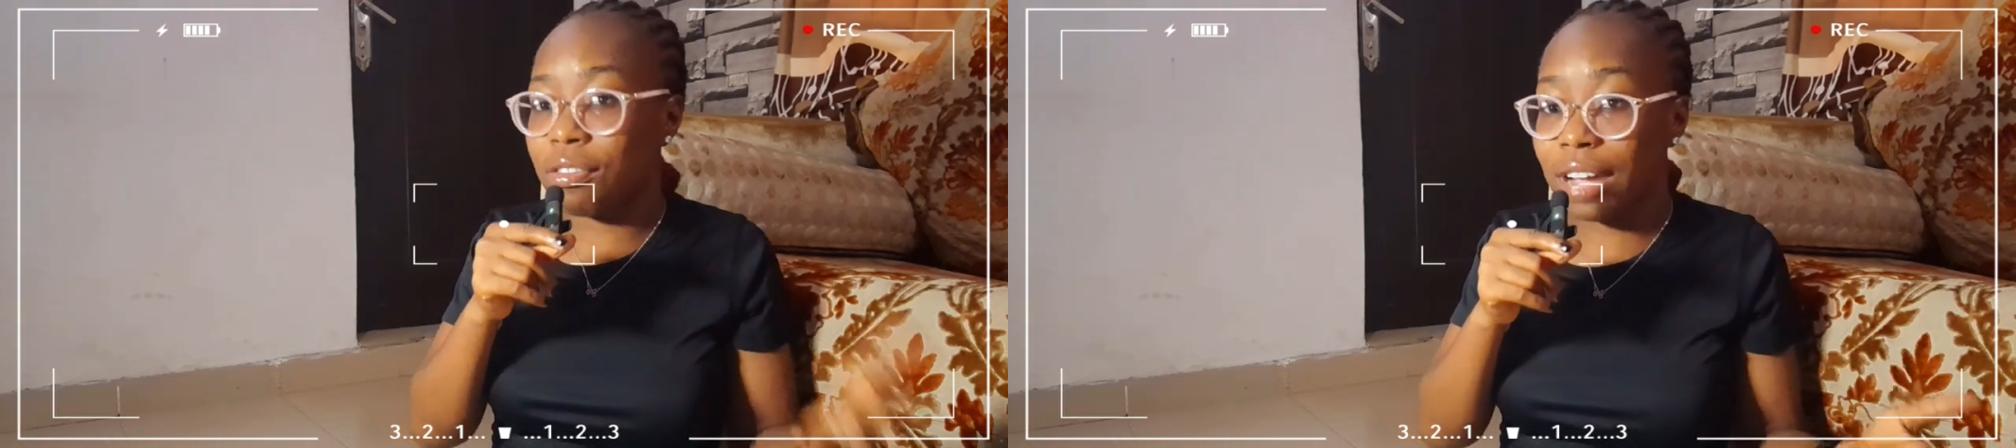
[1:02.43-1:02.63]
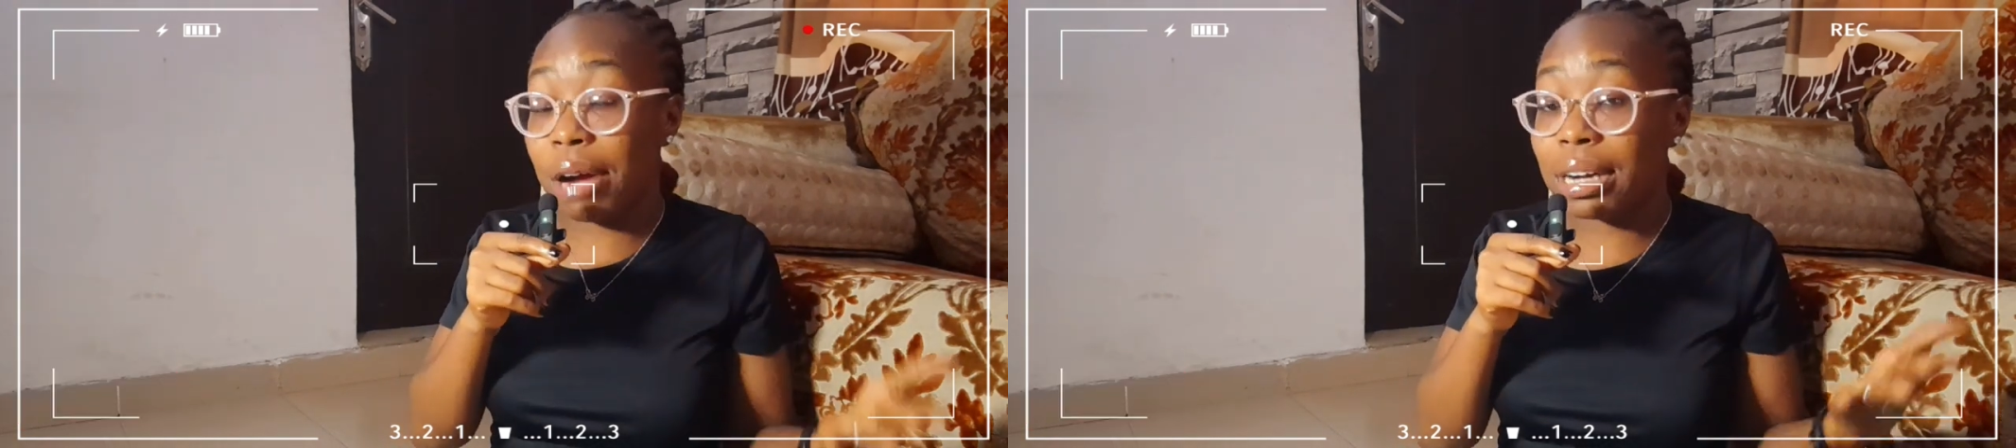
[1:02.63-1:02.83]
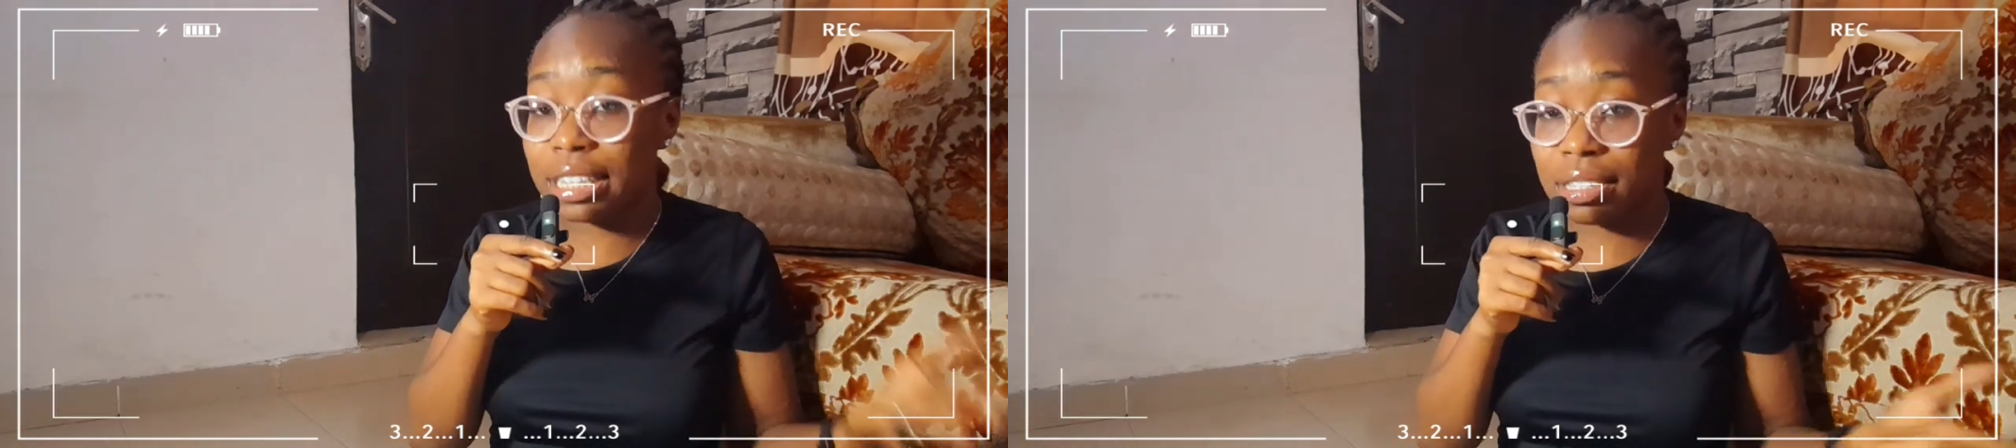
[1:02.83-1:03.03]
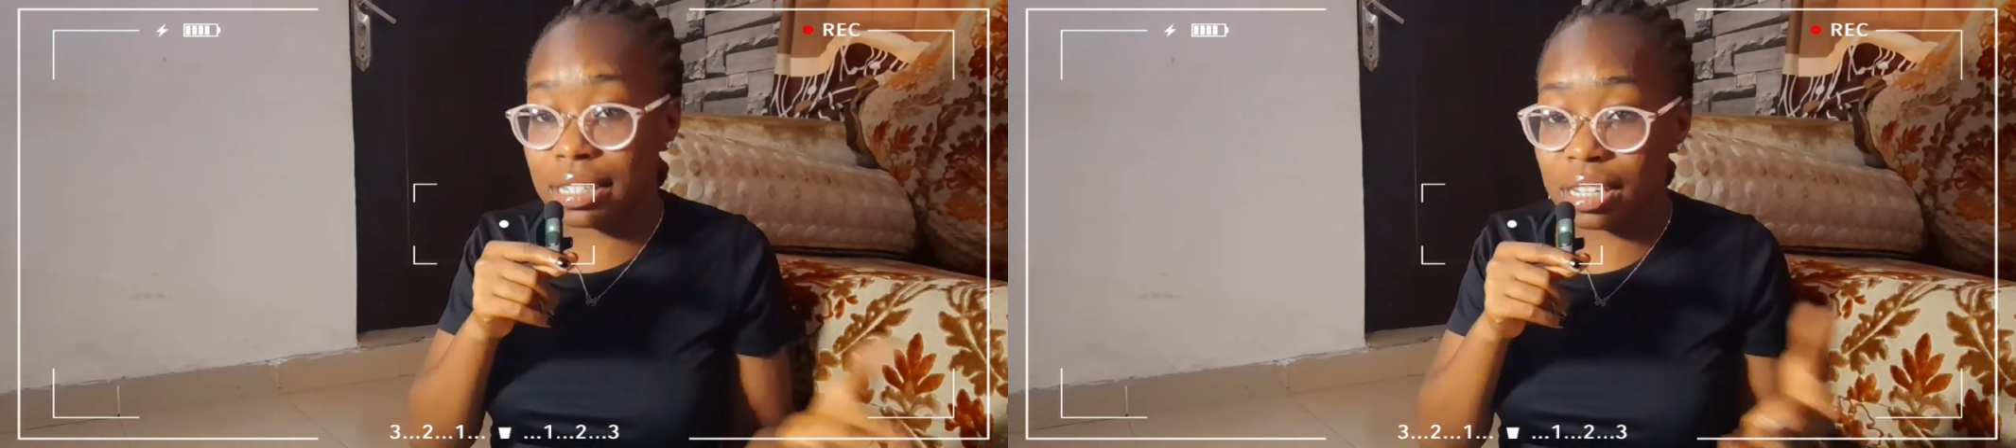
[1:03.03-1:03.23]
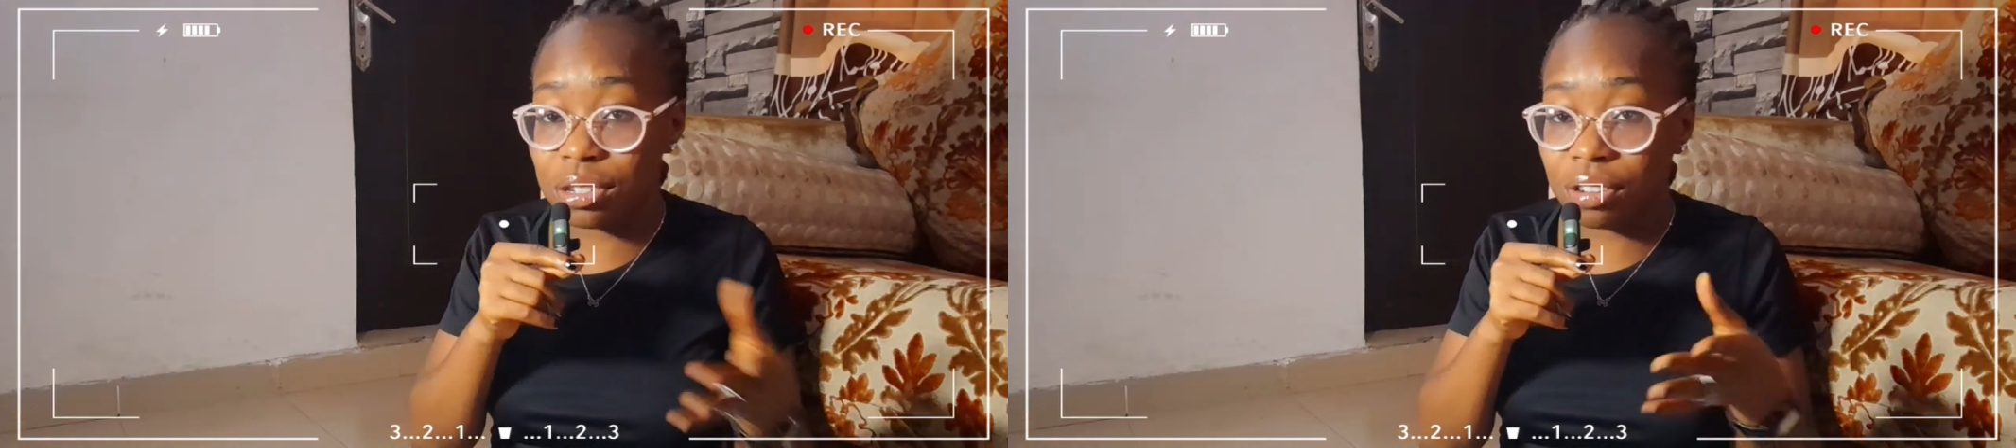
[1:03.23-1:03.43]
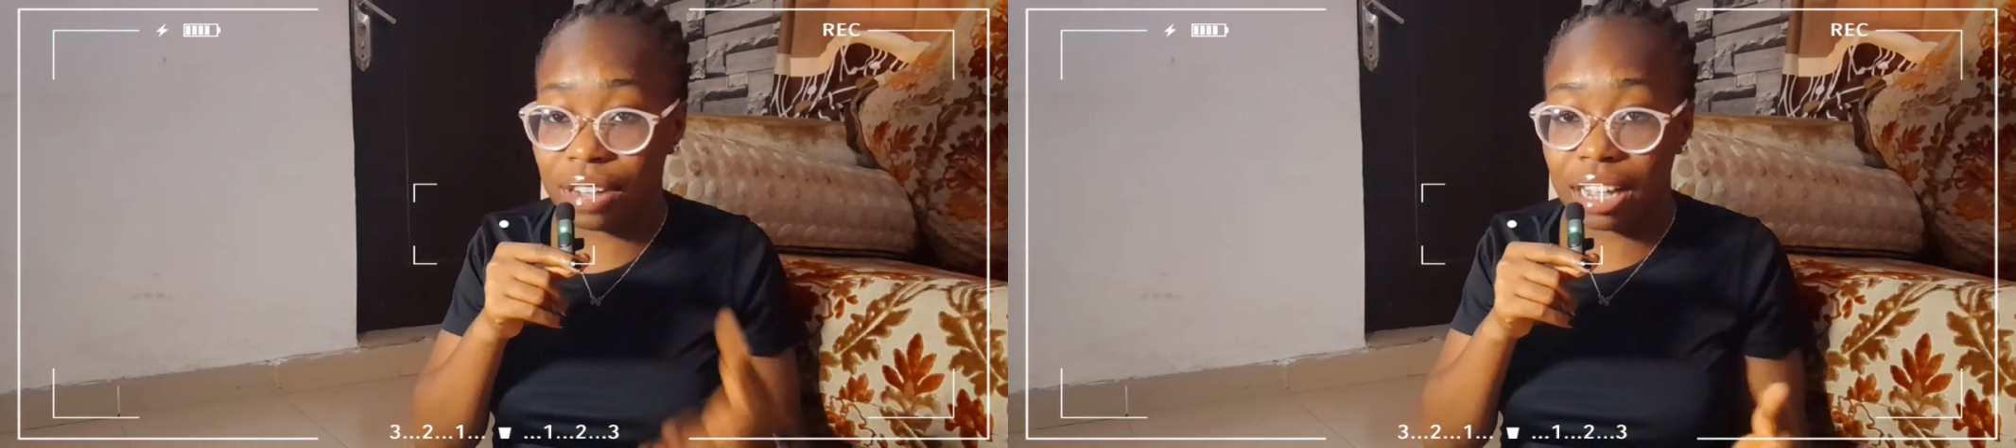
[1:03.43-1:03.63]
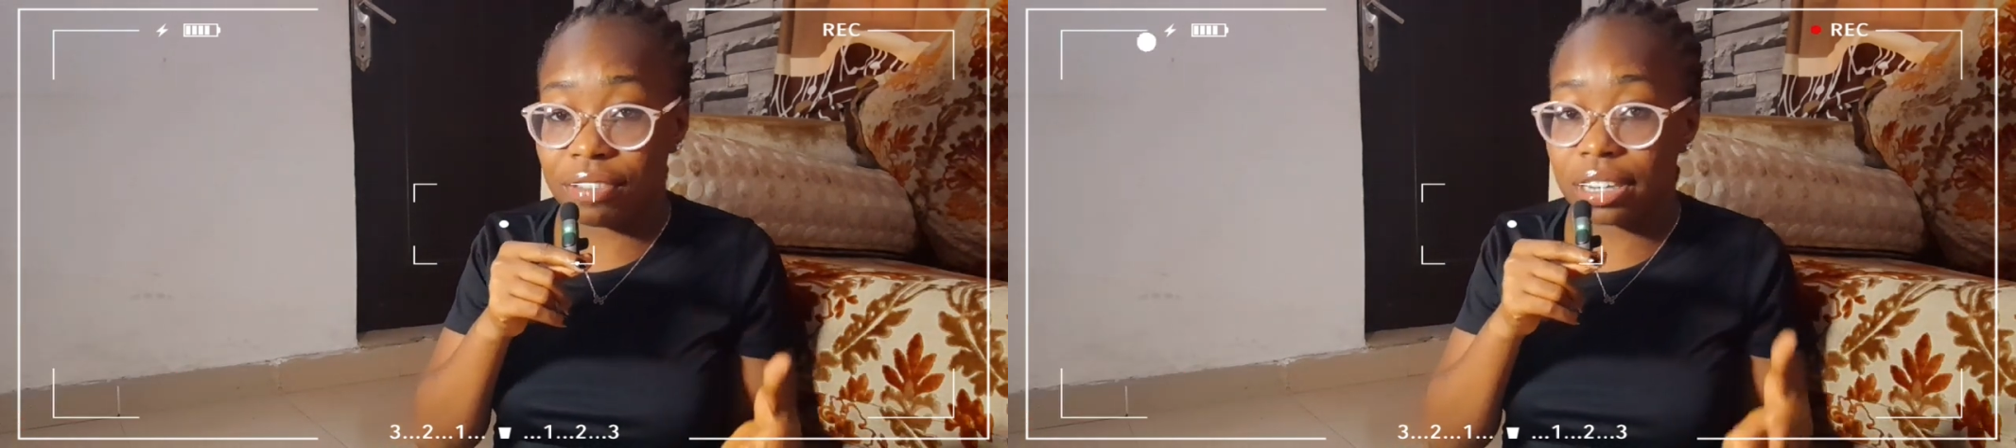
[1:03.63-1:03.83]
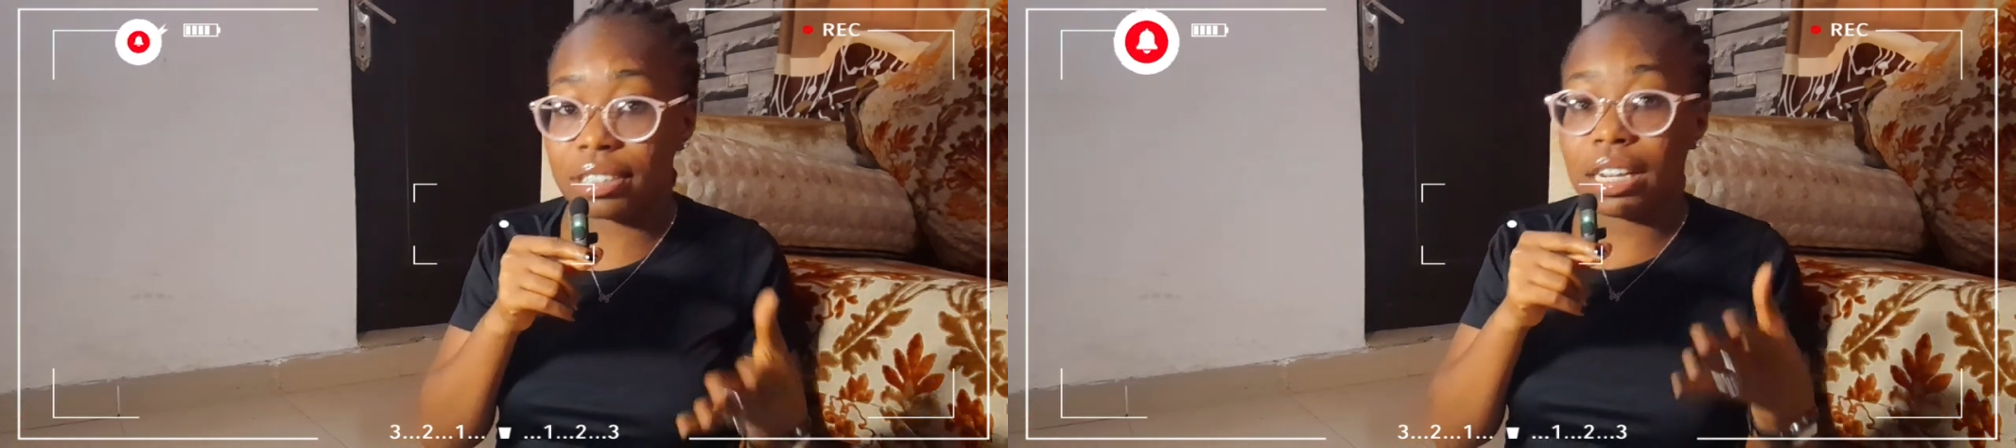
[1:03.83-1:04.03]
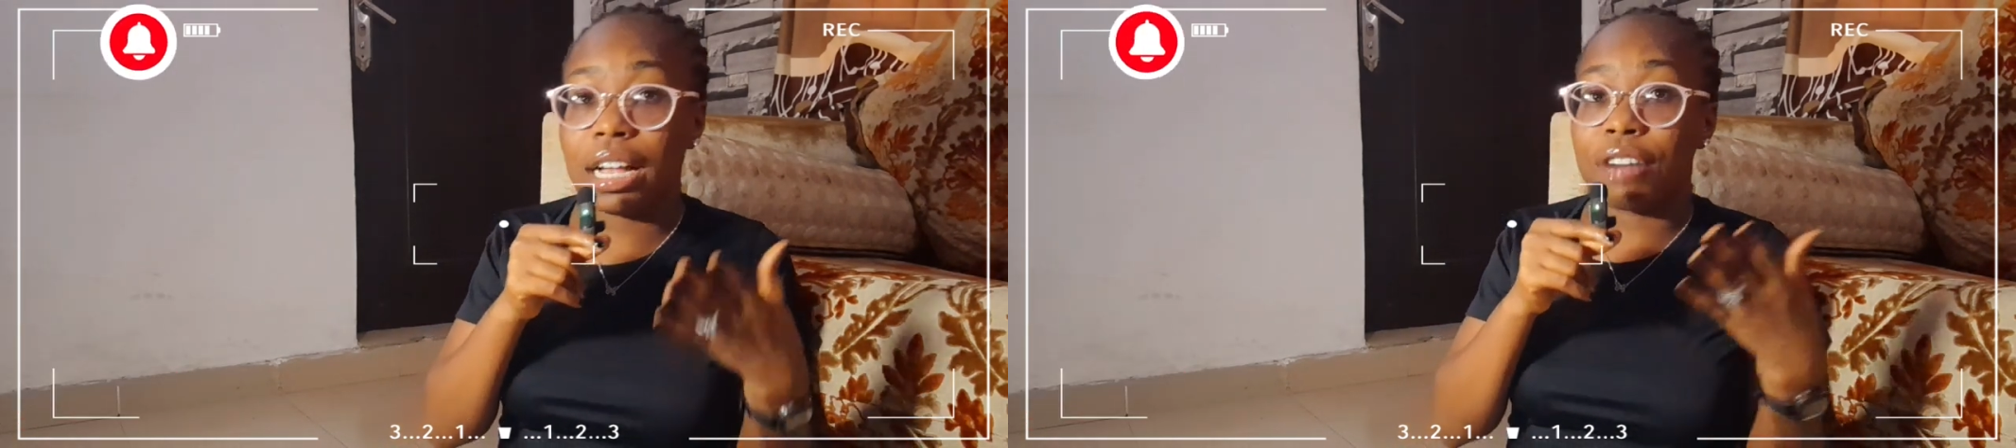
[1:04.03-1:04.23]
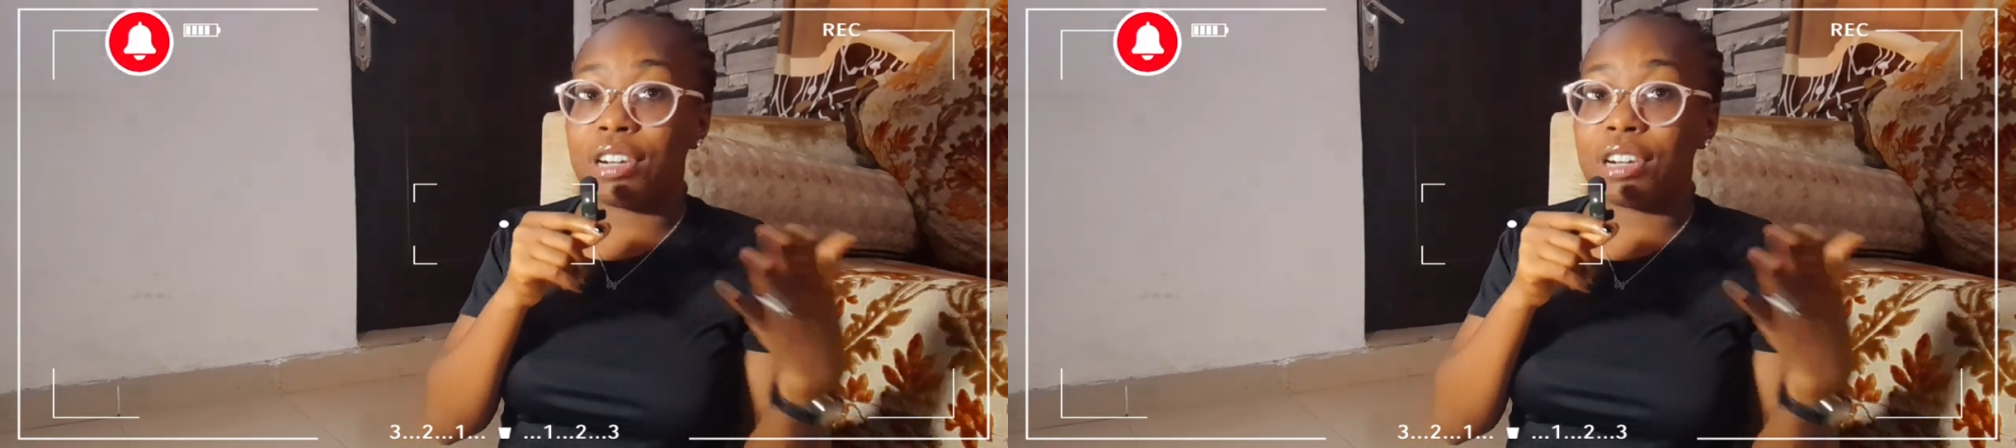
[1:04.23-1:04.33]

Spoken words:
our day-to-day survival, really,